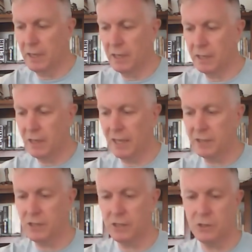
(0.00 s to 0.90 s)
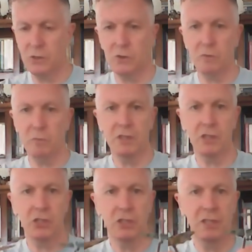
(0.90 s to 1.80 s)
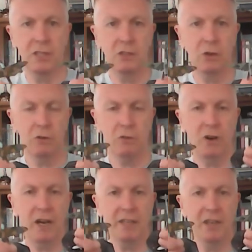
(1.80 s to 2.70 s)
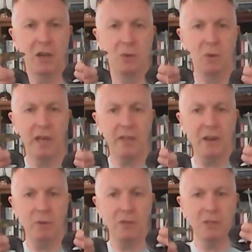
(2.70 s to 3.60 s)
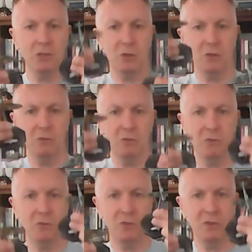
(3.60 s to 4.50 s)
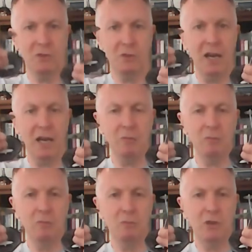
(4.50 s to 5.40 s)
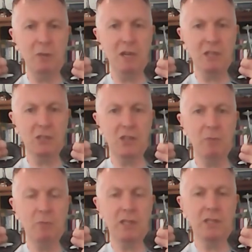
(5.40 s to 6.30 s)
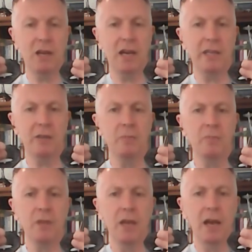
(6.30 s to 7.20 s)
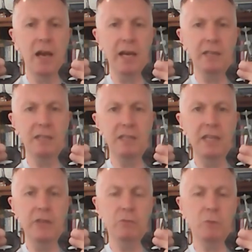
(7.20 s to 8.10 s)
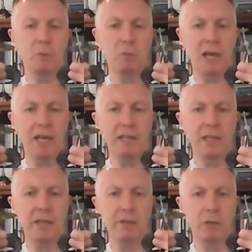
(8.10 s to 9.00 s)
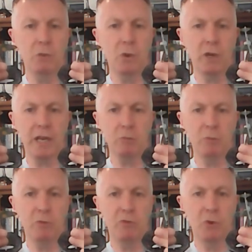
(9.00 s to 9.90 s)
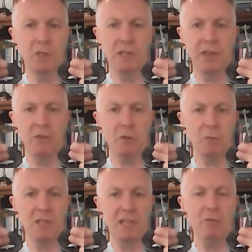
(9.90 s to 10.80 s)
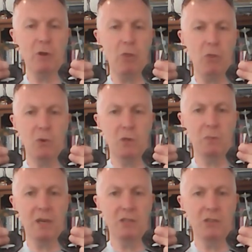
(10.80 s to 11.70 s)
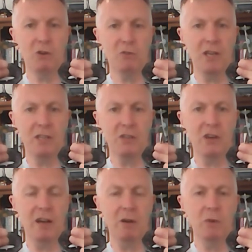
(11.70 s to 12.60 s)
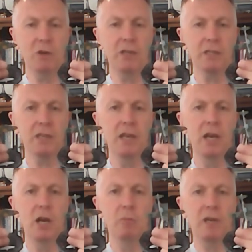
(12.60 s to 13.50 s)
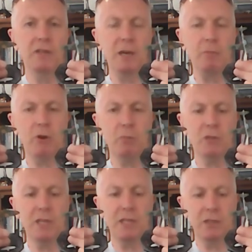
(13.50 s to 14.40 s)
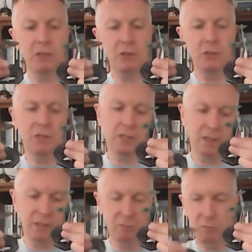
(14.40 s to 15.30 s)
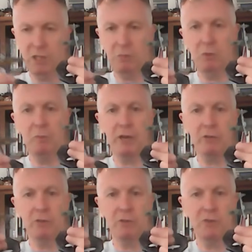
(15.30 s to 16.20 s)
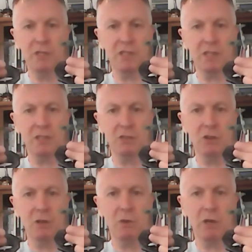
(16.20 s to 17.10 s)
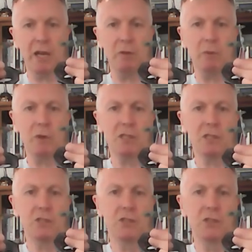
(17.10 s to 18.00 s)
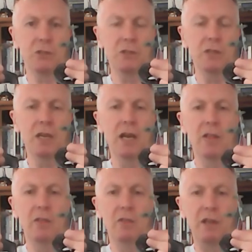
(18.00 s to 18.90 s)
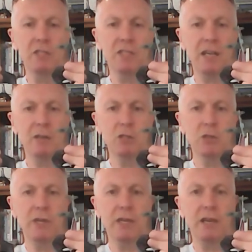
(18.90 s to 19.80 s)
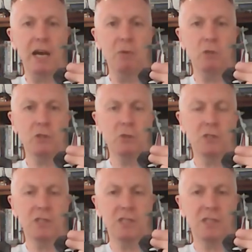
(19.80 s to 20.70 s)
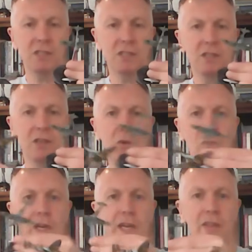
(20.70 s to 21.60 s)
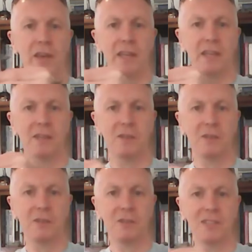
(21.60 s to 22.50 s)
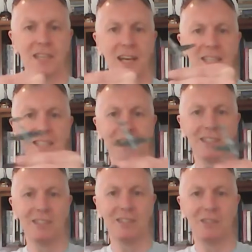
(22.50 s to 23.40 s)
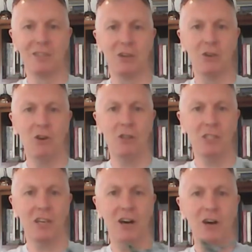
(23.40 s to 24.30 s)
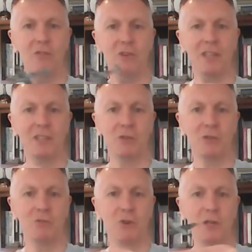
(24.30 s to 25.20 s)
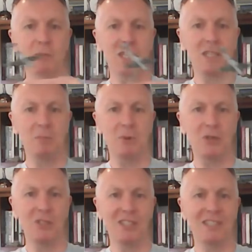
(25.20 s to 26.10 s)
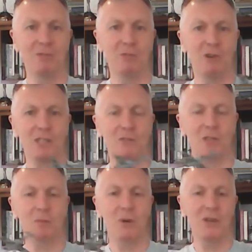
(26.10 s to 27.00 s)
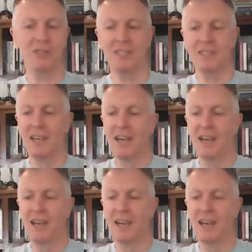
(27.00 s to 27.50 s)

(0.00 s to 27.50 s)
a classic sort of position in a dogfight where they were sort of pretty much side by side. And neither of them had played aerial war games before. Neither of them had ever thought about dogfighting or how it worked. But they promptly, using the simple matter of the physics and trying to work out what they wanted to do, they started doing what's called a scissors, where they started crossing over to avoid being the person in front of the opponent.